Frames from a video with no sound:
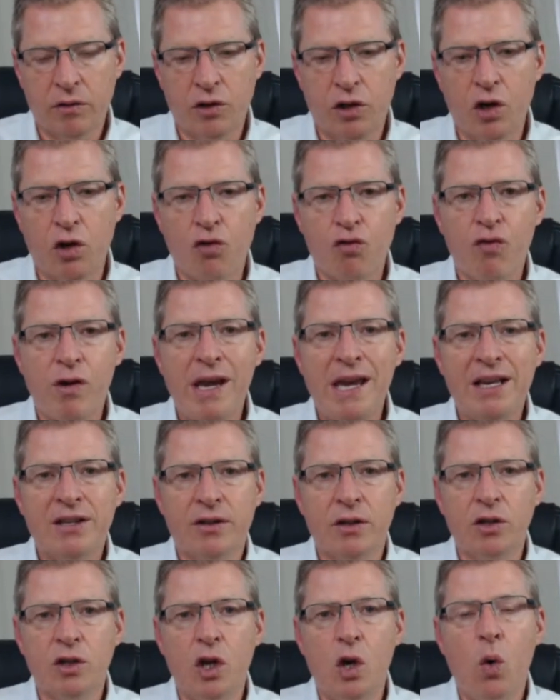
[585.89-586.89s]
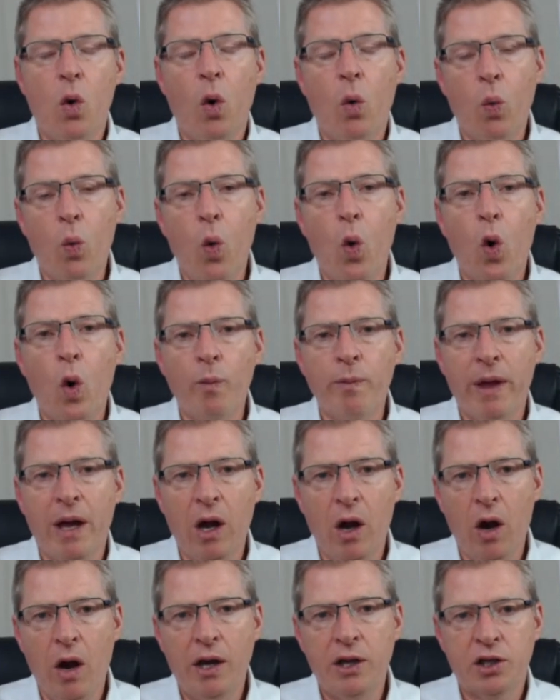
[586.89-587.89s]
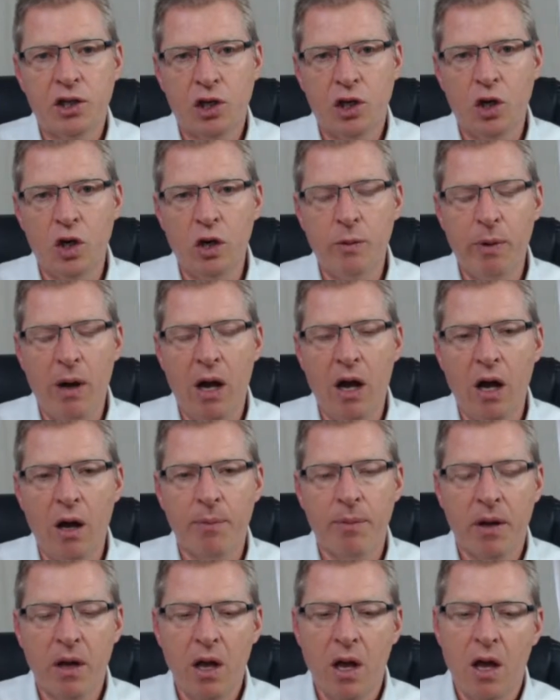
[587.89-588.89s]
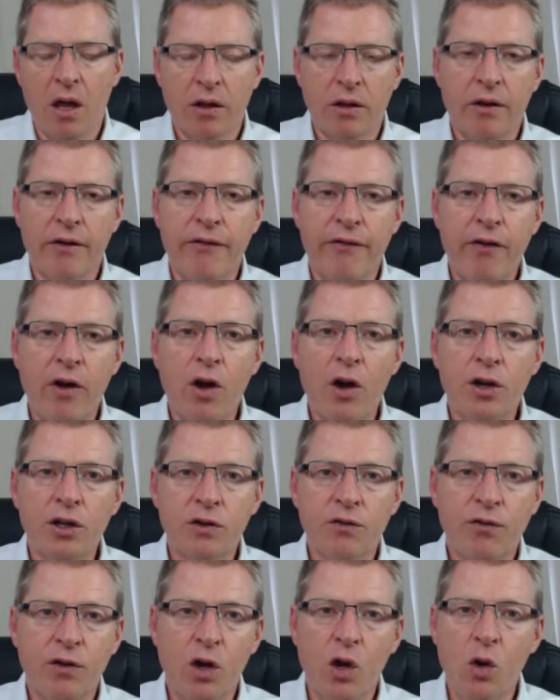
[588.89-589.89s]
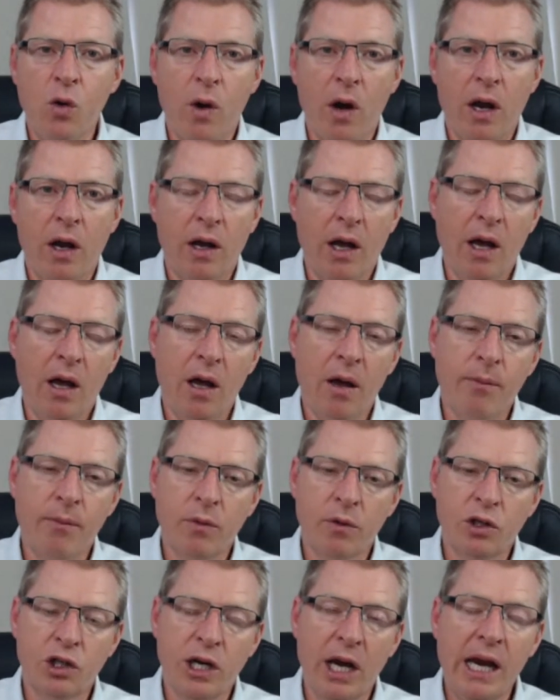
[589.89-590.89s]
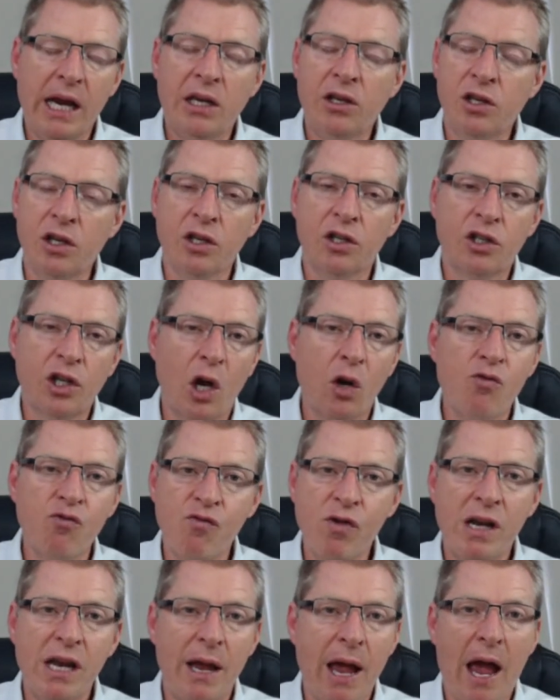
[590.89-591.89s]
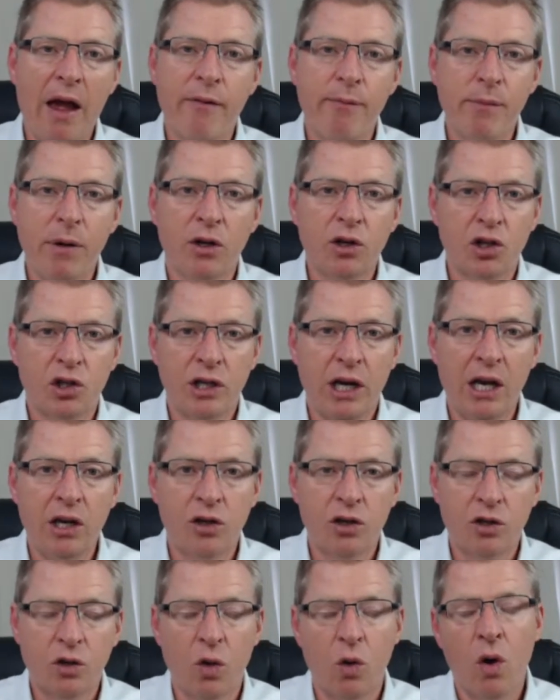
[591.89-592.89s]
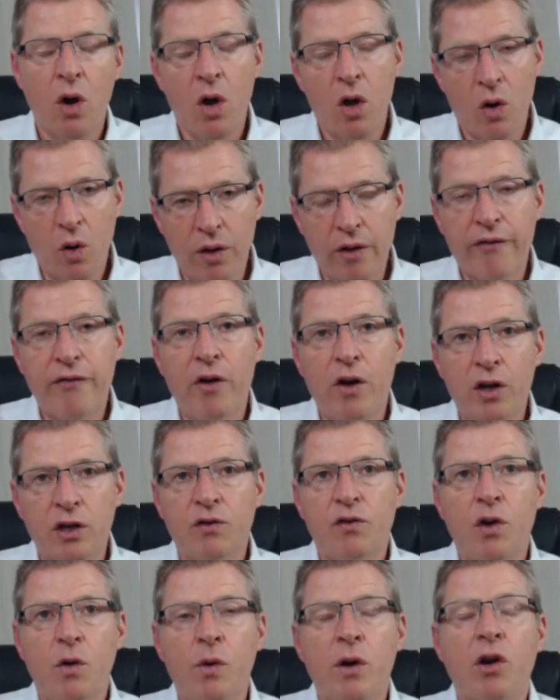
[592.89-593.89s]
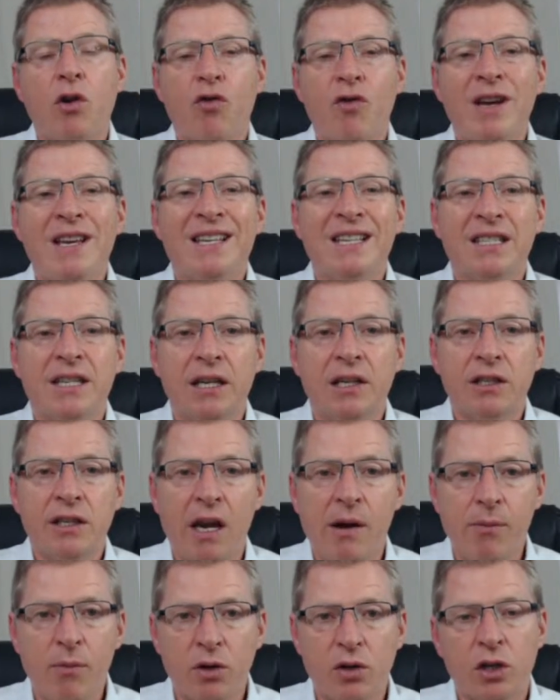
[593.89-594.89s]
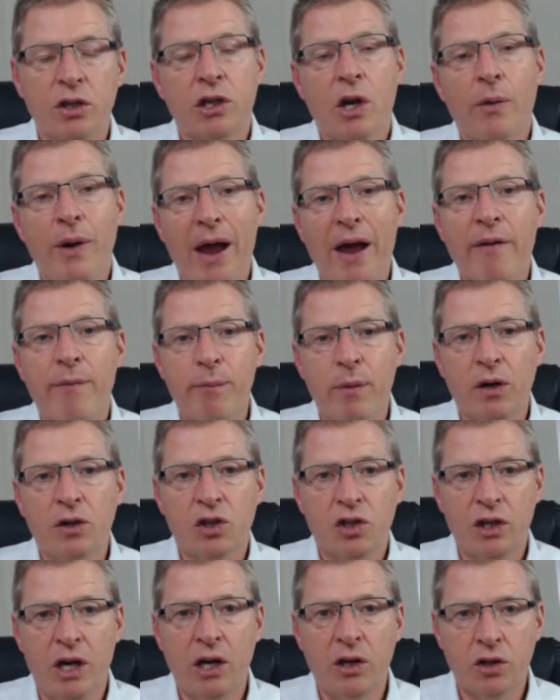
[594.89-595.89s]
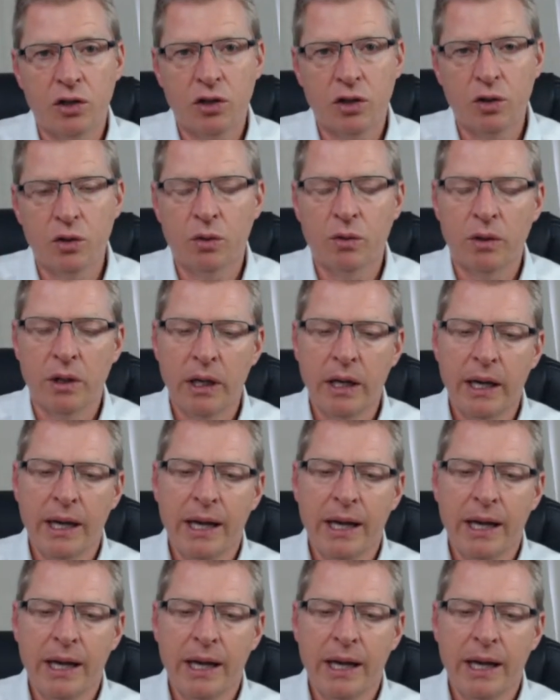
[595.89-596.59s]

degrees that you warm that ice cube up, the first few changes don't really have much change at all. Or the first few increases in temperature don't have much change at all.